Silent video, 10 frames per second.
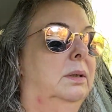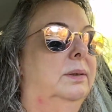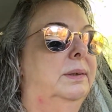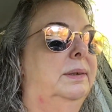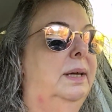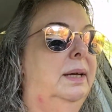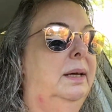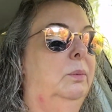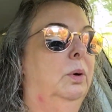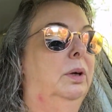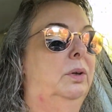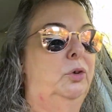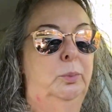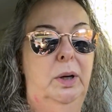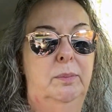today we're gonna
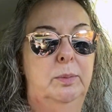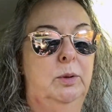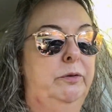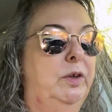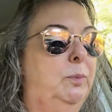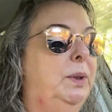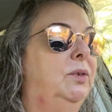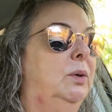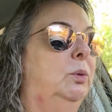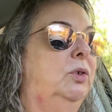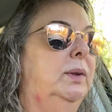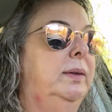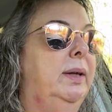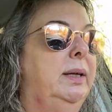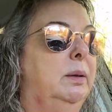do Papa Murphy's pizza, which is a
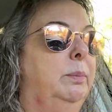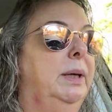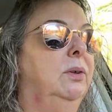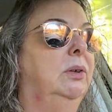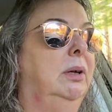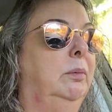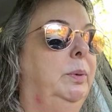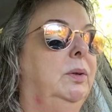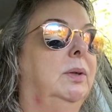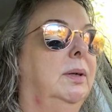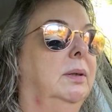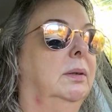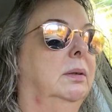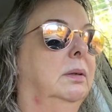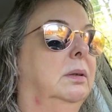take and bake style pizza.
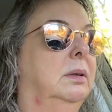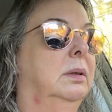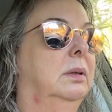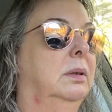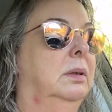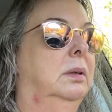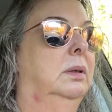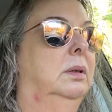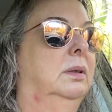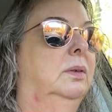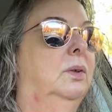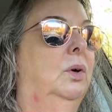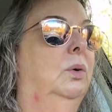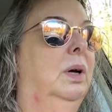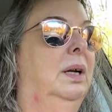
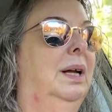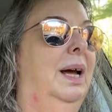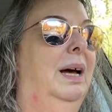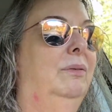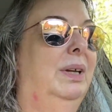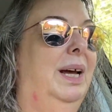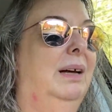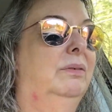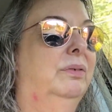So kind of half and half,